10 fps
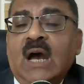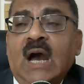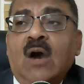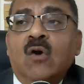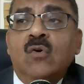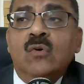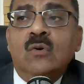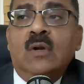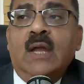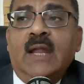How
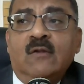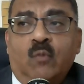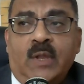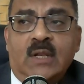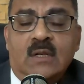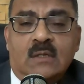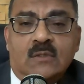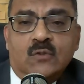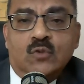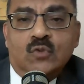and when
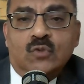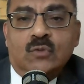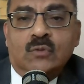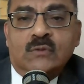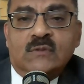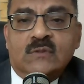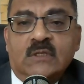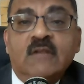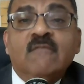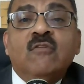do you use
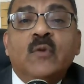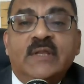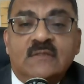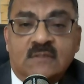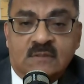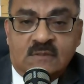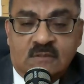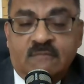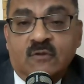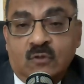influencers,
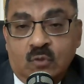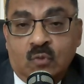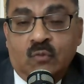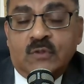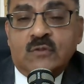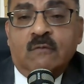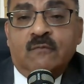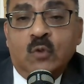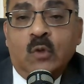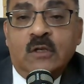if you do? What's your
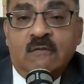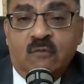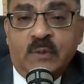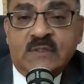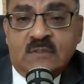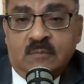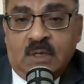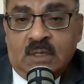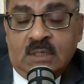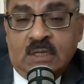view on influencer
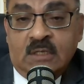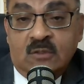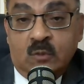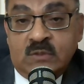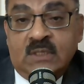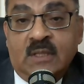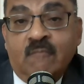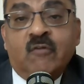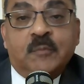marketing and using them for